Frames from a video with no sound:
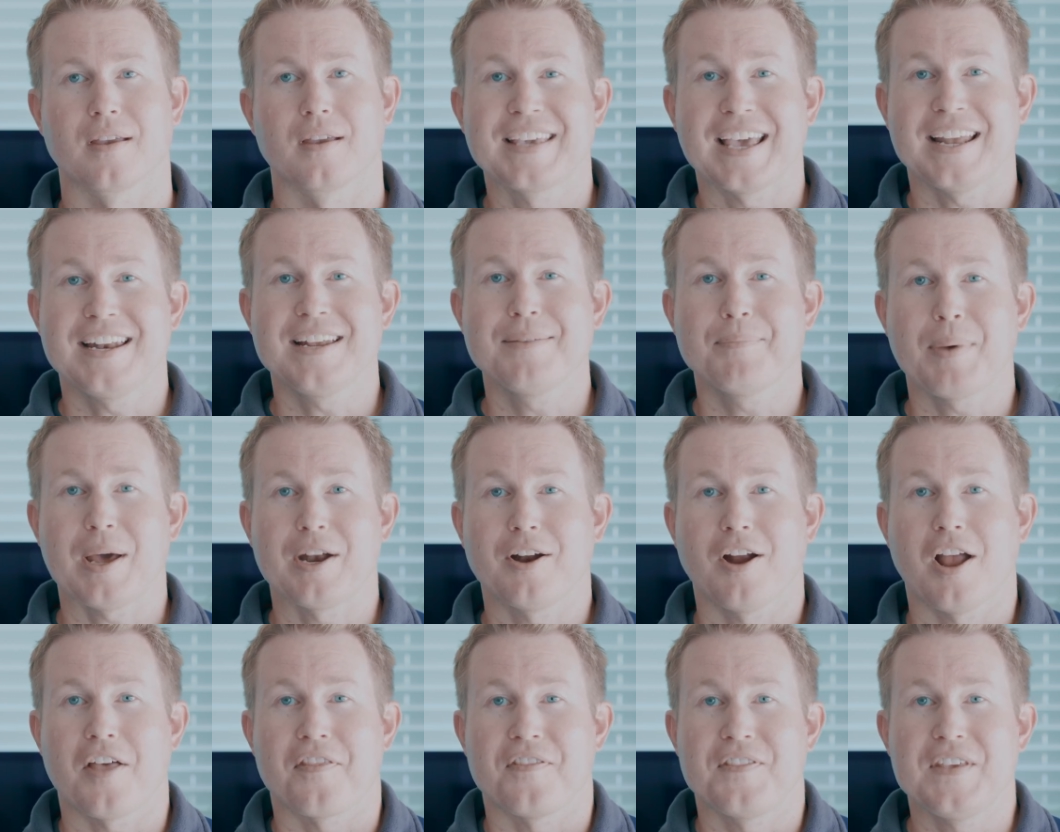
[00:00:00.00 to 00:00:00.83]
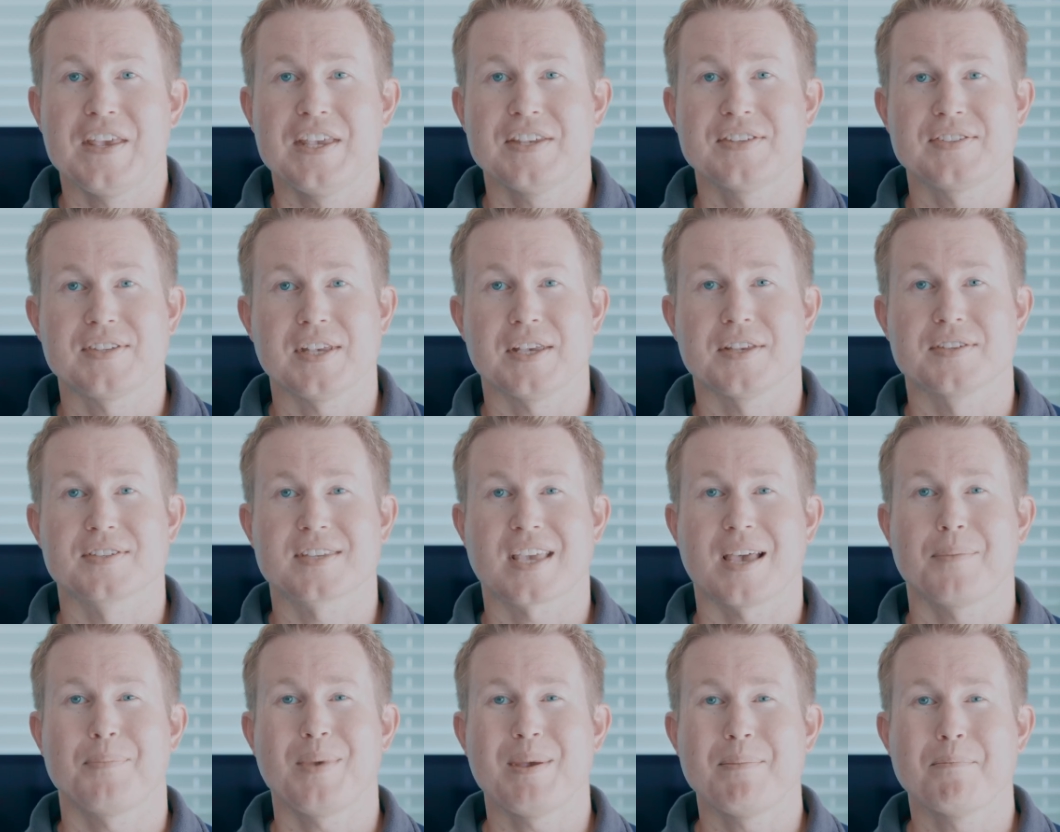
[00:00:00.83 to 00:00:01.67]
Getting better at these things
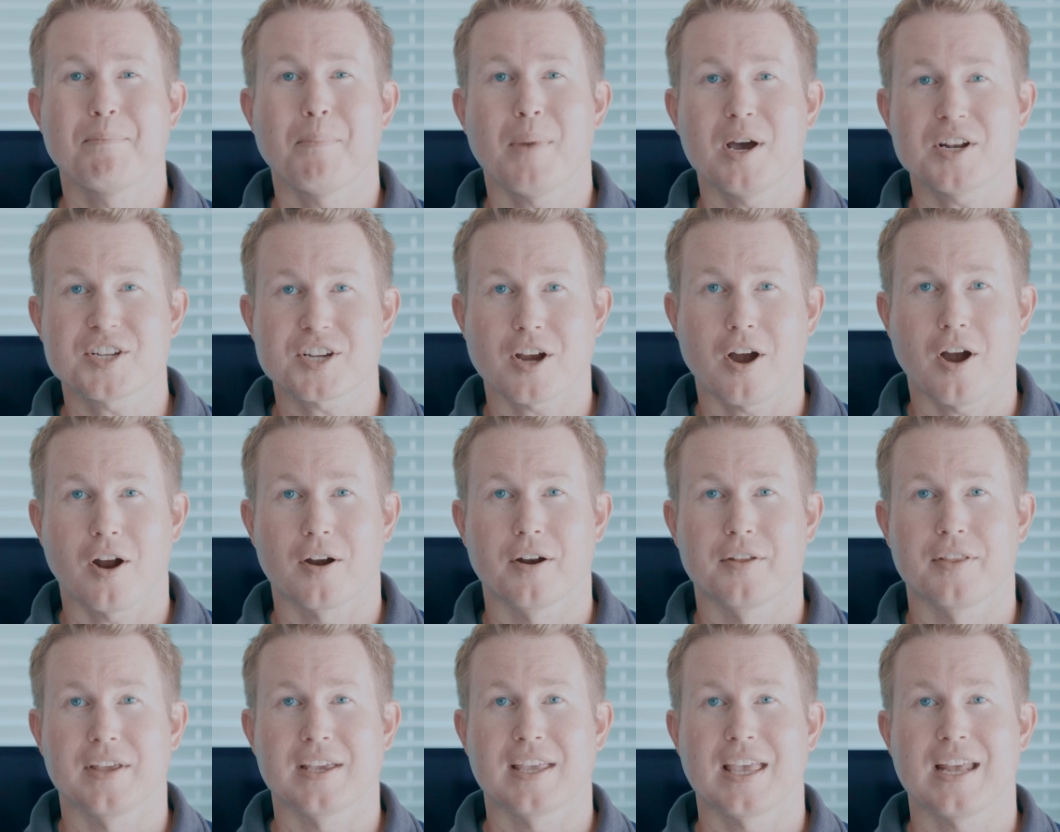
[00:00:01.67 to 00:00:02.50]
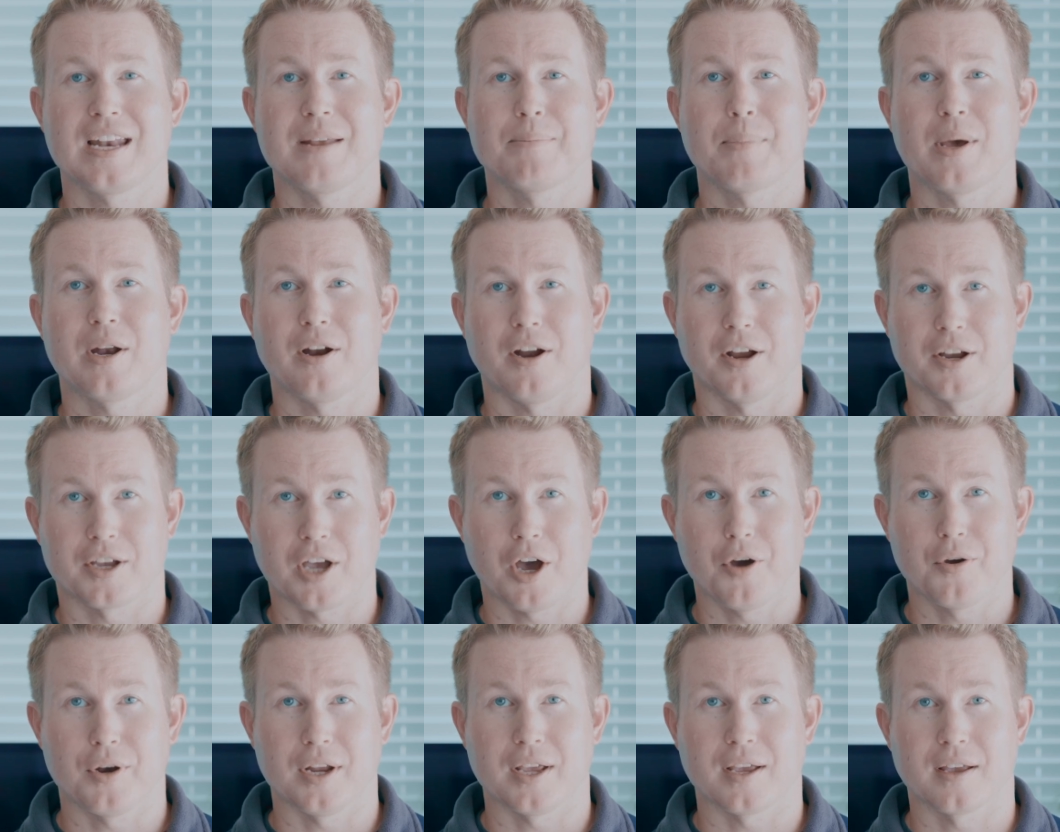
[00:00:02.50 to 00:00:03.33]
can be much harder than getting better at
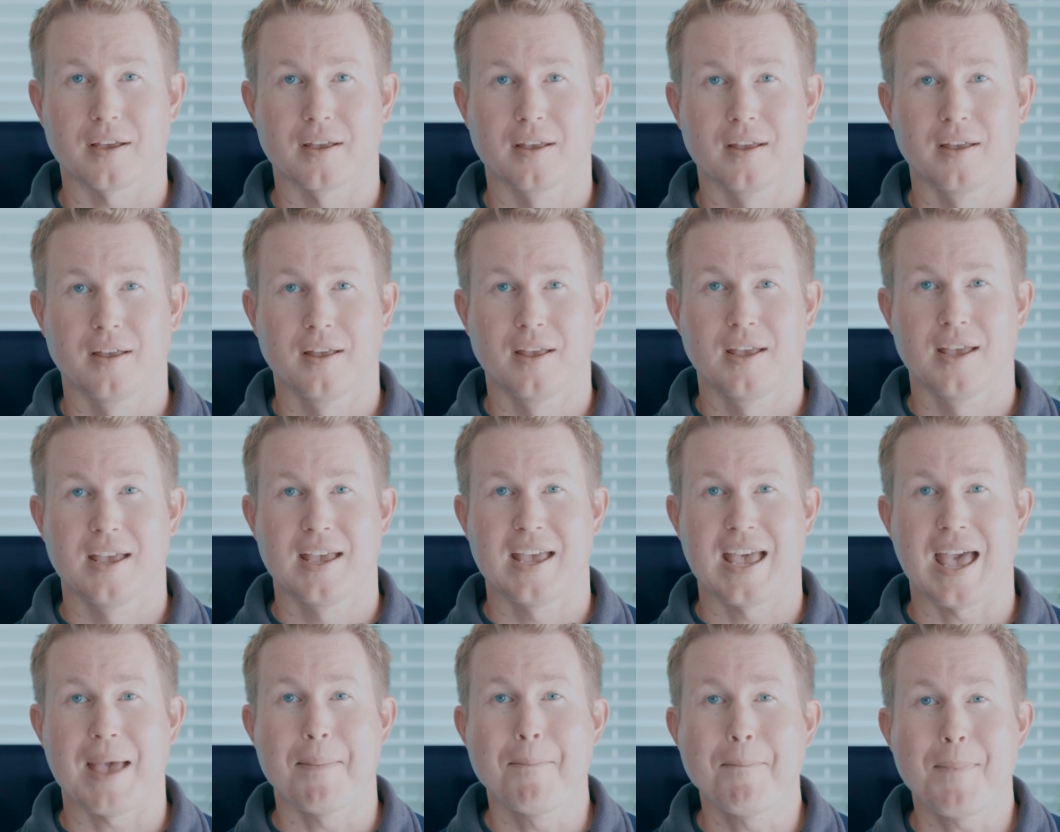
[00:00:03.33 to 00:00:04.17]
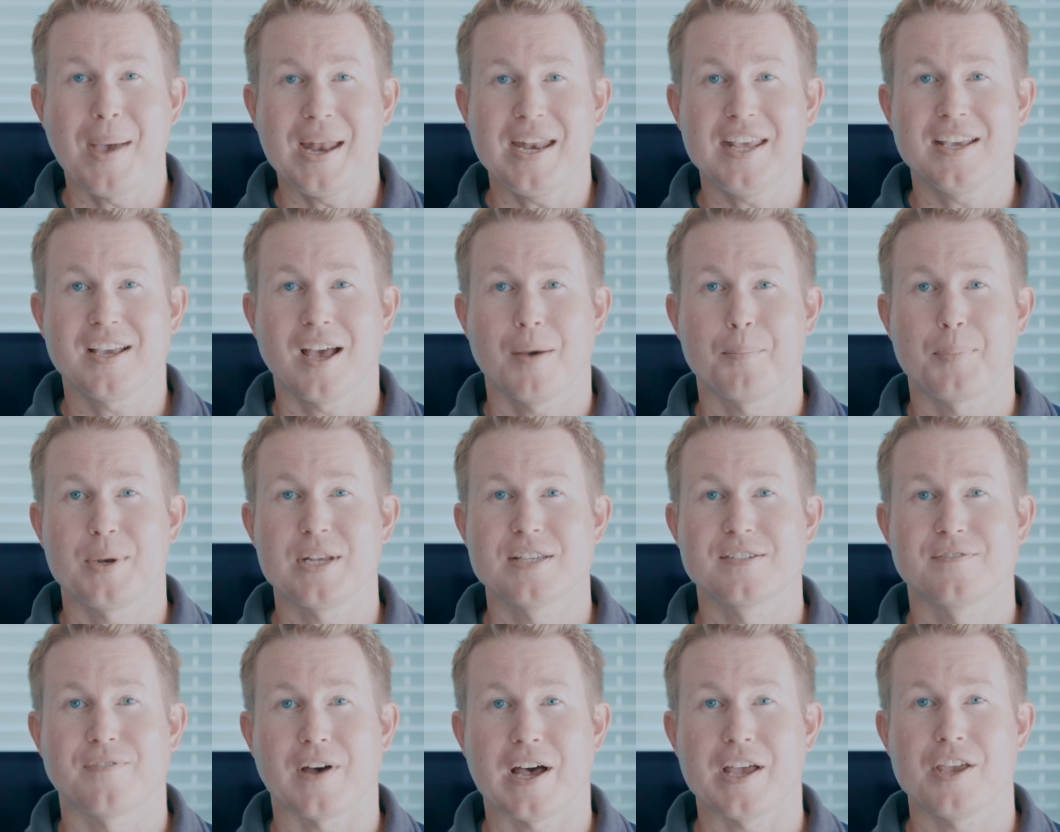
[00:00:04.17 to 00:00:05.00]
coding, and many
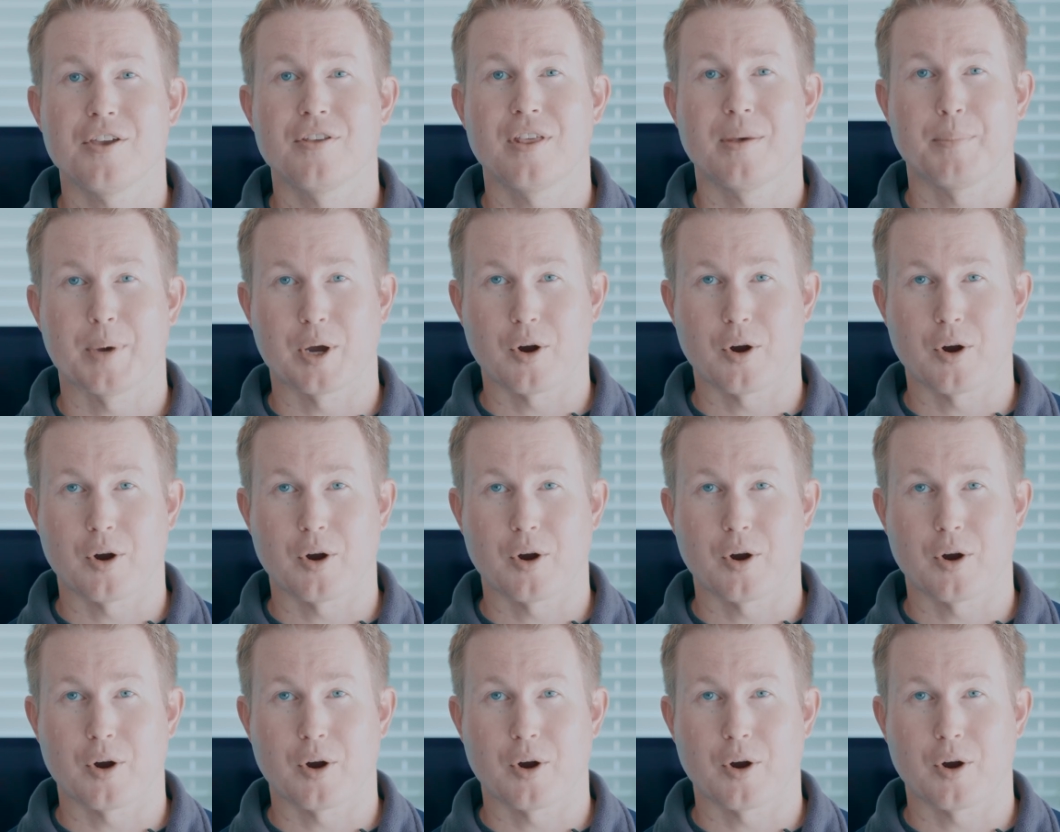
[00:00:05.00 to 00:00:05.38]
companies value them